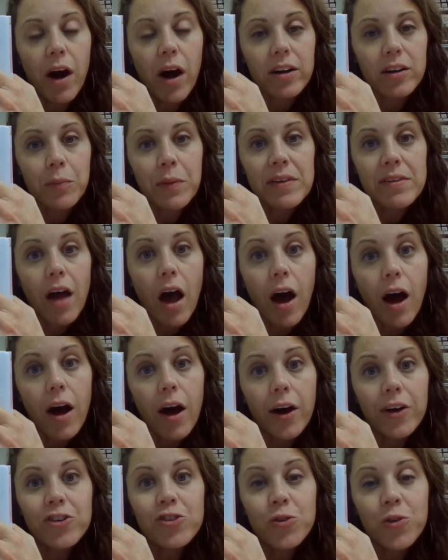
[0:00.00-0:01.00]
octopus
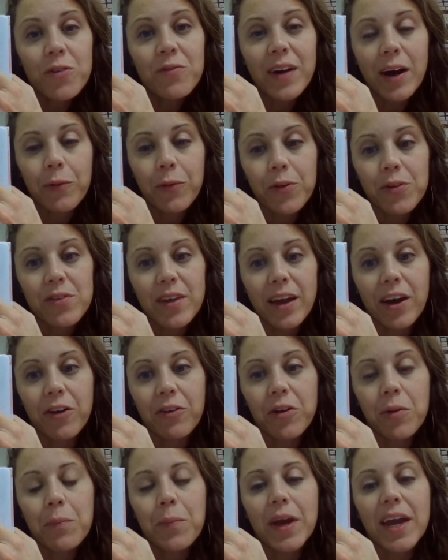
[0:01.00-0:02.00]
ah, short vowel
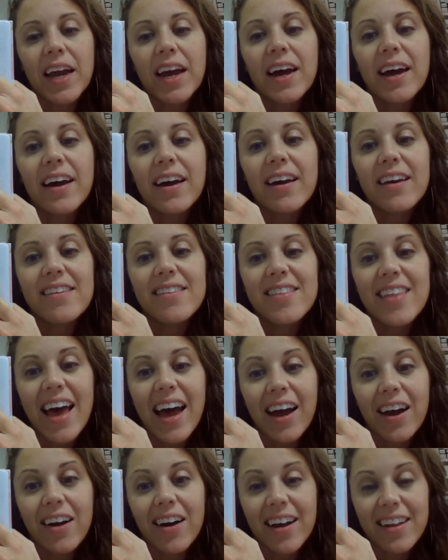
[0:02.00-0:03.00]
sound because
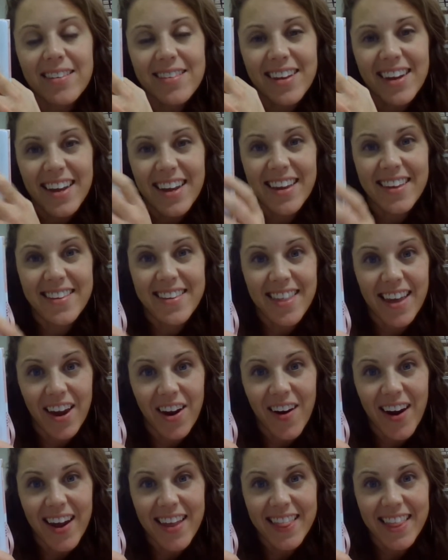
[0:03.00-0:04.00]
that consonant is
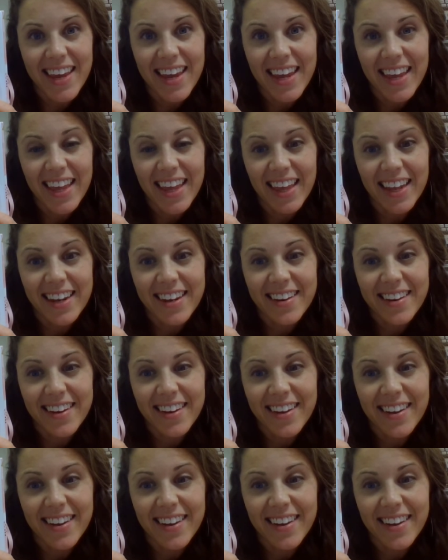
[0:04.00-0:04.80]
there at the end.